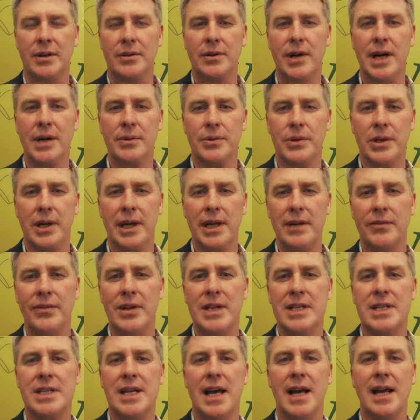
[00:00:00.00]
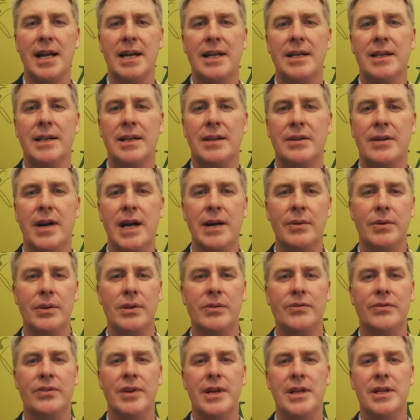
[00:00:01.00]
Great for leafy salad, great
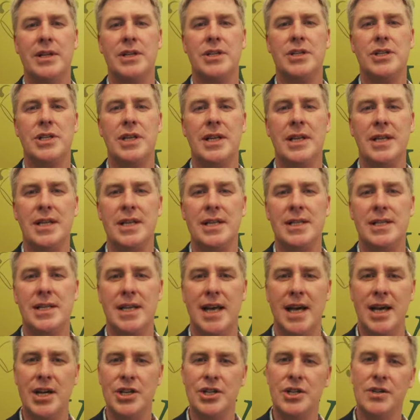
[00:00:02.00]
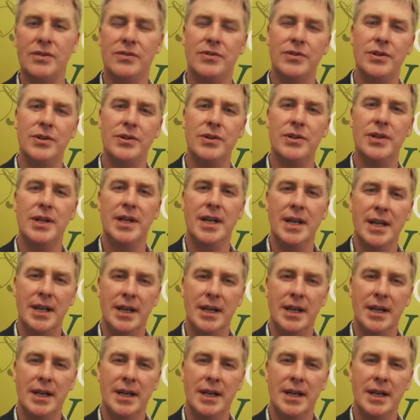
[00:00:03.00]
with feta cheese, Asian food.